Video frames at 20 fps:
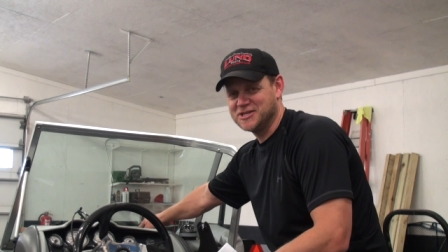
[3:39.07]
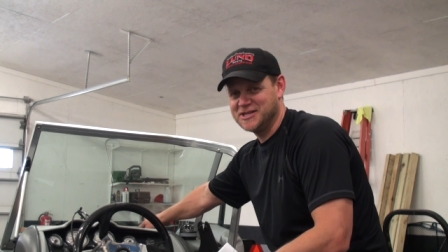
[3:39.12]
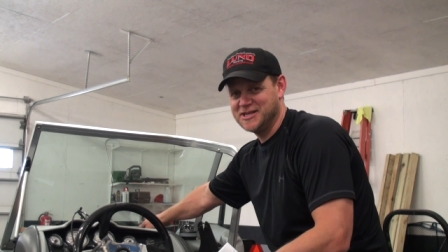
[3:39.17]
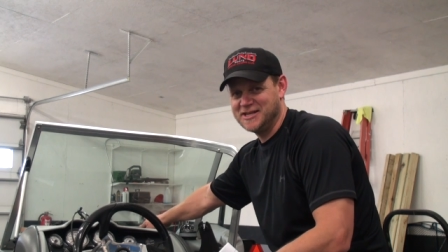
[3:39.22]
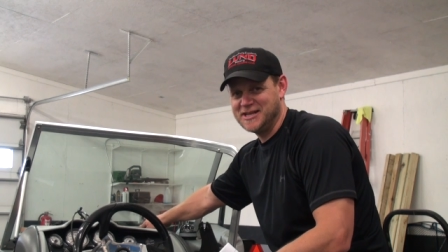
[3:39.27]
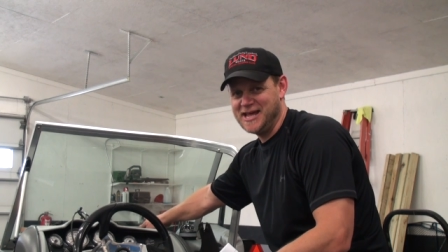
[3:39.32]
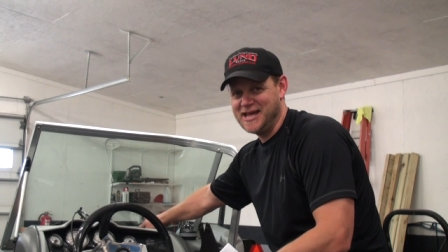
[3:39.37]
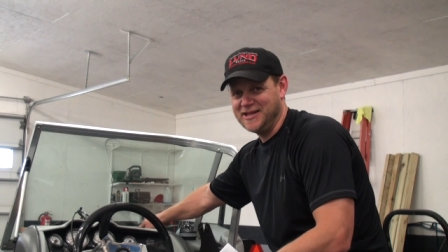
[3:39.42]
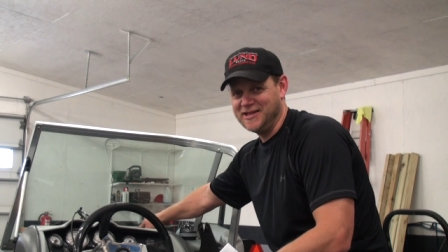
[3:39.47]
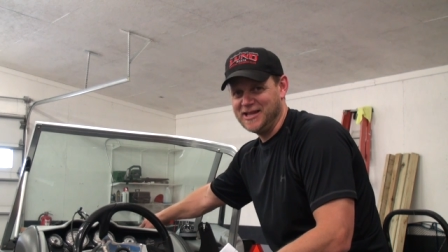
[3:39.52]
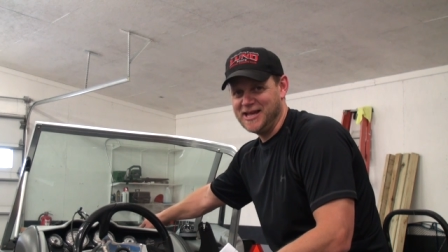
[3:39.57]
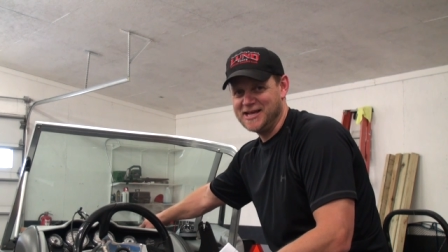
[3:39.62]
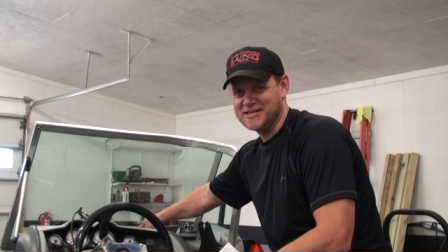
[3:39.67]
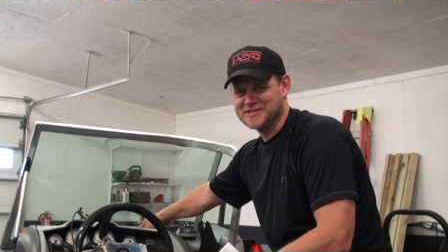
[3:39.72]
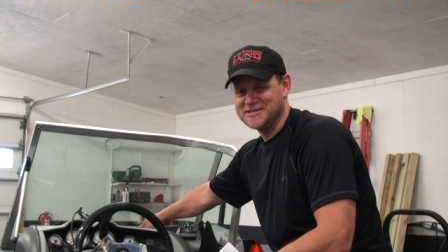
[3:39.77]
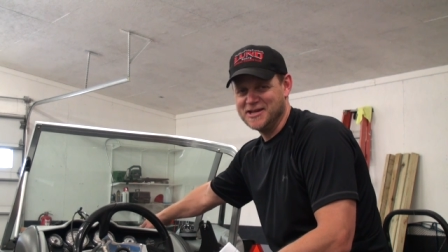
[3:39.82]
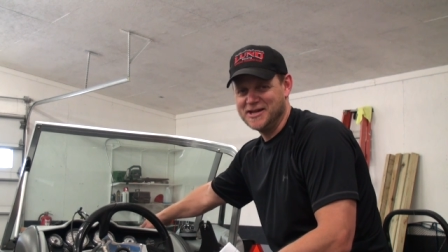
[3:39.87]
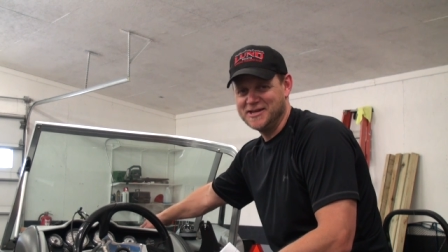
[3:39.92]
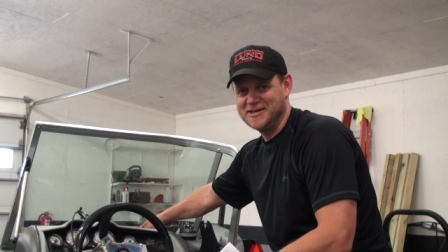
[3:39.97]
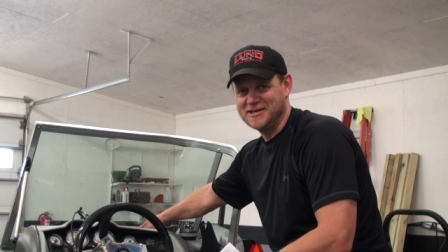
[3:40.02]
I did that
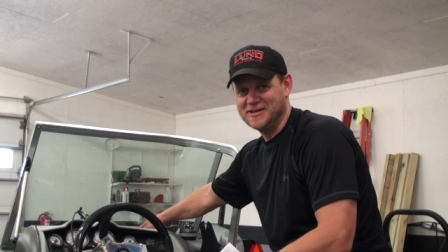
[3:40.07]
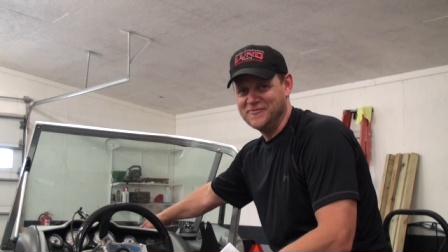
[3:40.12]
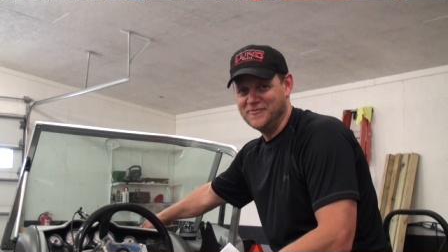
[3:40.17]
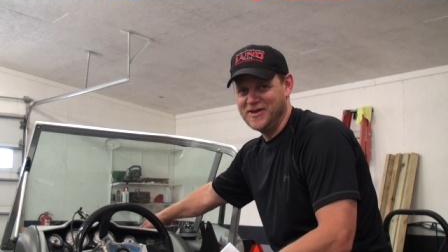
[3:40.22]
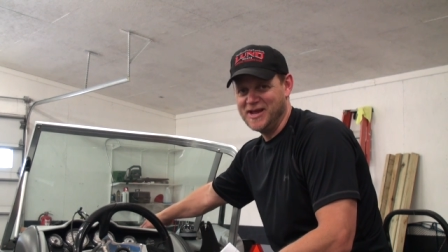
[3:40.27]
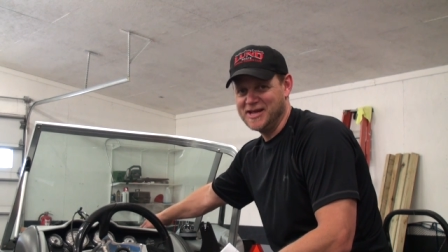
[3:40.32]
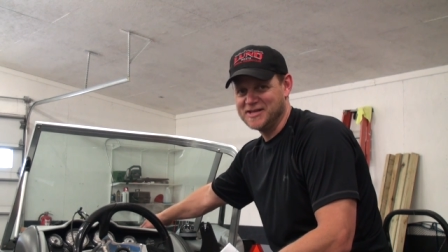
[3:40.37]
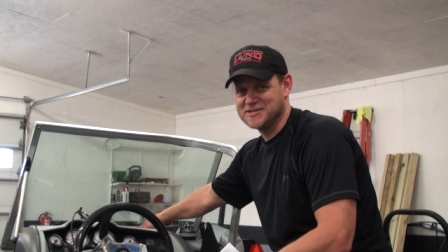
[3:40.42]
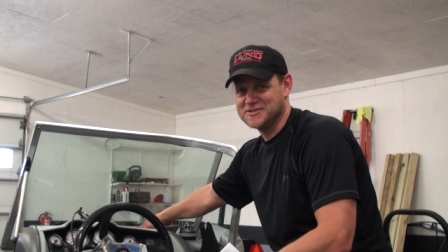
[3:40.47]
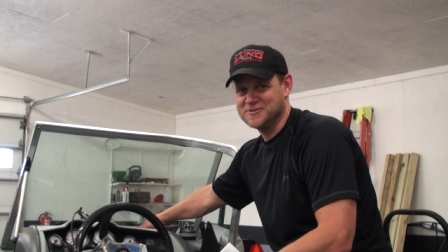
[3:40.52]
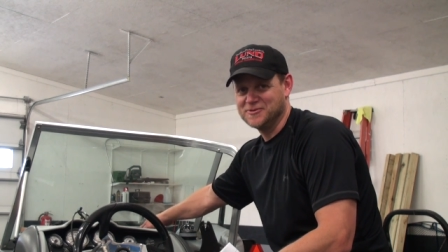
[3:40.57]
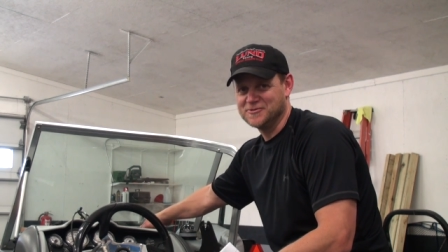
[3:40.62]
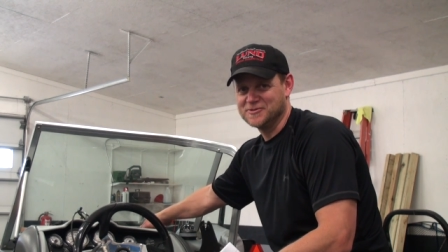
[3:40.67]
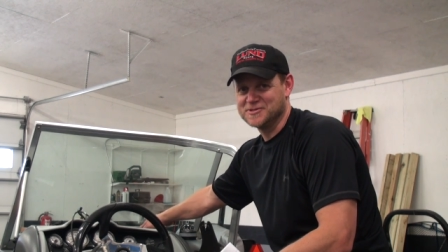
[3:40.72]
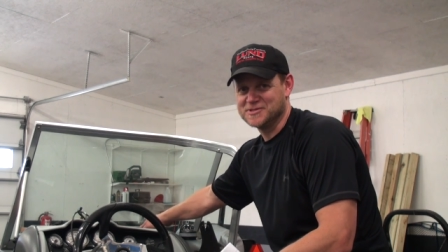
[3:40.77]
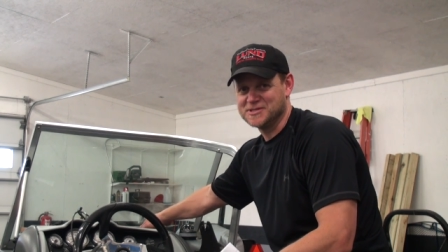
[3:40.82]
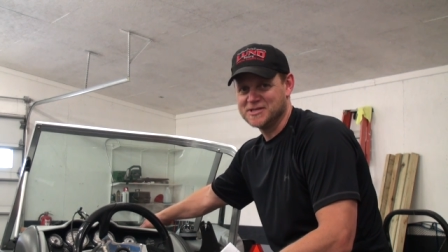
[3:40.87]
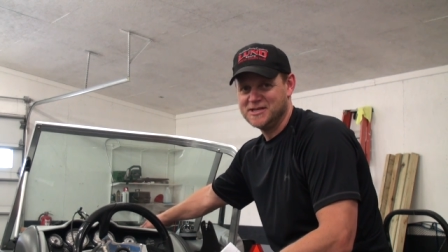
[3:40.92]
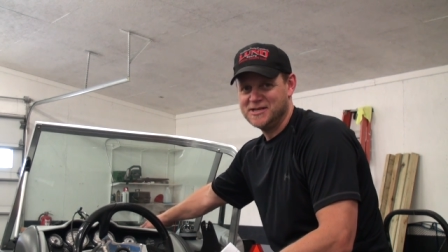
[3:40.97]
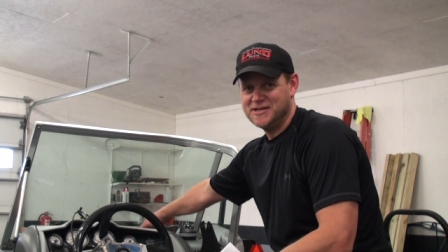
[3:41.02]
last night in advance, so it
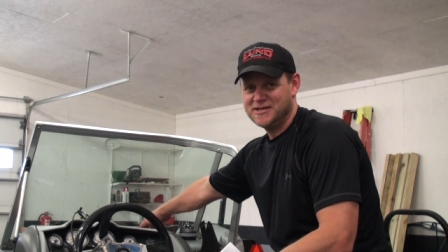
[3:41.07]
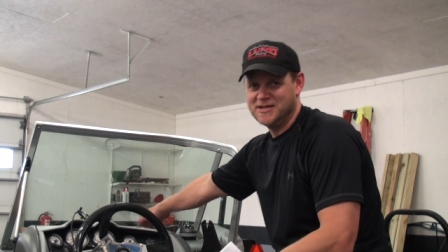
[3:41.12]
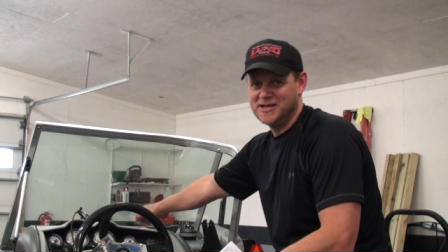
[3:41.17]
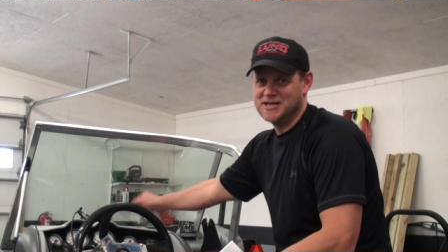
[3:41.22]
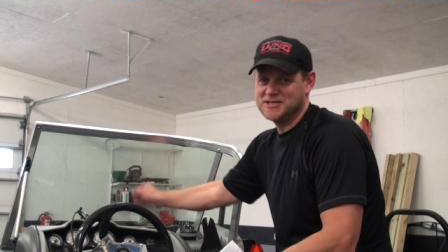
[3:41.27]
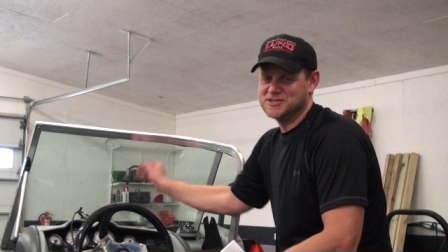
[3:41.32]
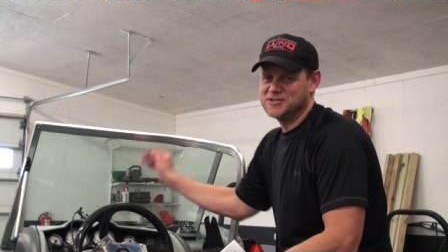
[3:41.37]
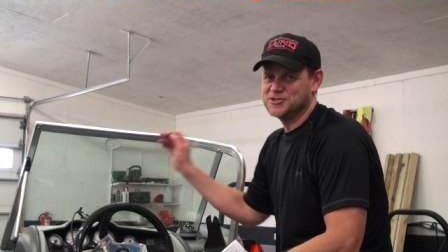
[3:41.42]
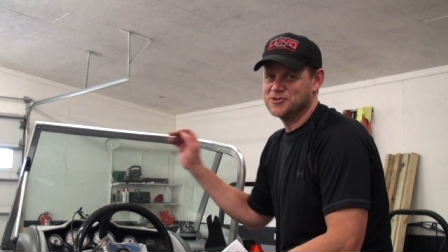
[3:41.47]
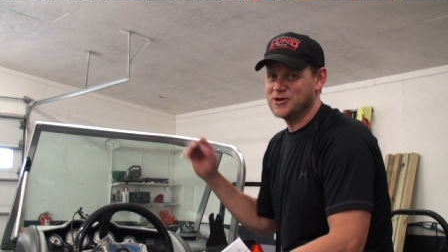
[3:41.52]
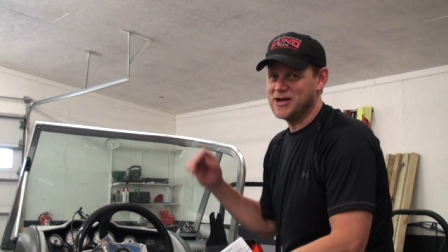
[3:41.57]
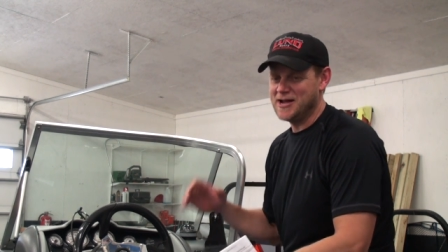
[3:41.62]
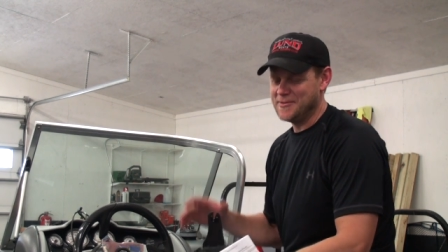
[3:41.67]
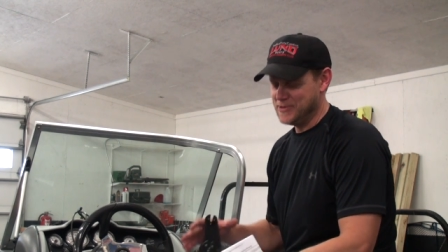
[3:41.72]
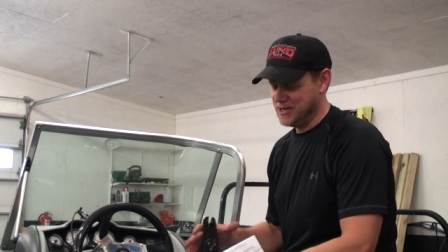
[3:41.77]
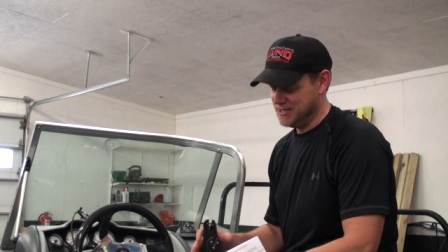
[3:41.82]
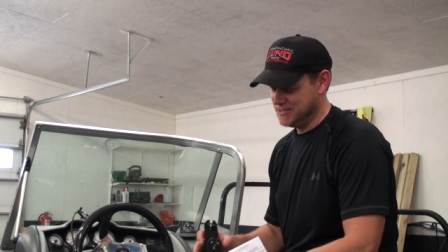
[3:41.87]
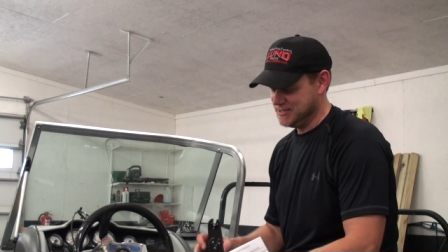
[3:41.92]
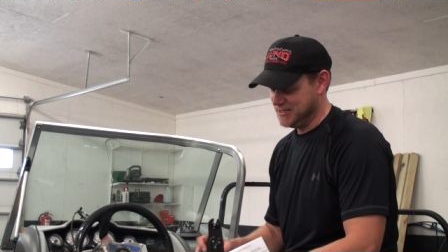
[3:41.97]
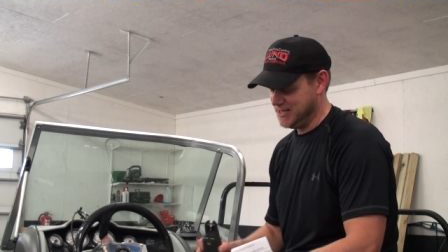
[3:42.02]
was nice and dry
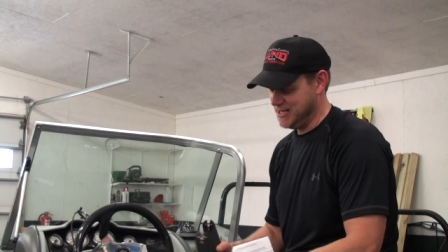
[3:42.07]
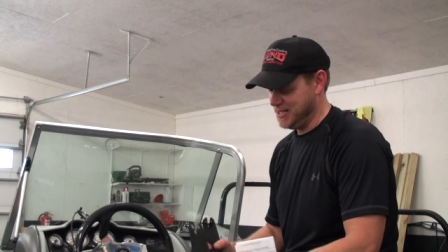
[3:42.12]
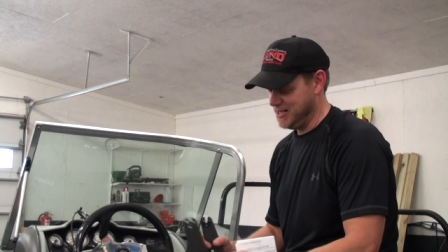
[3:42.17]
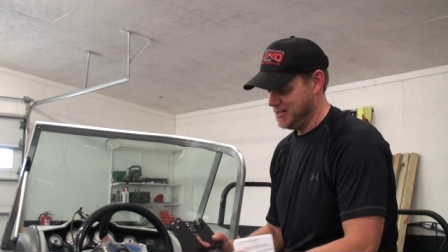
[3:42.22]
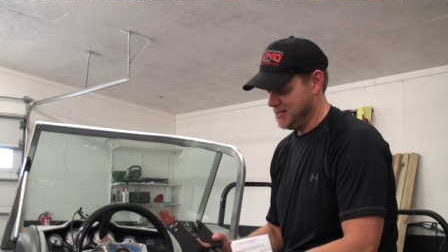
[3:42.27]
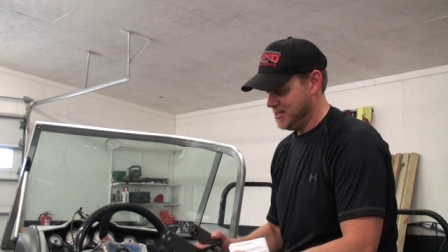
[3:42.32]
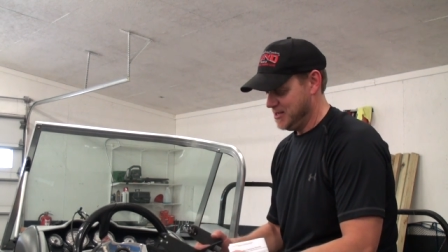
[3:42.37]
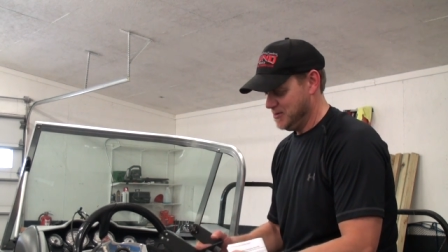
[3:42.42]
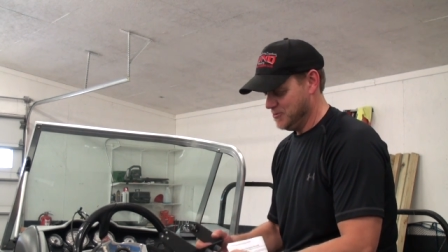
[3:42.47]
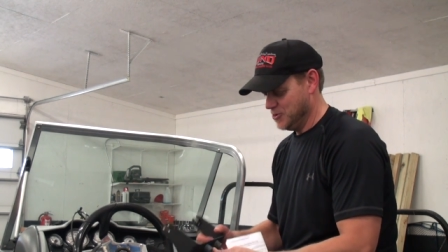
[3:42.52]
by today.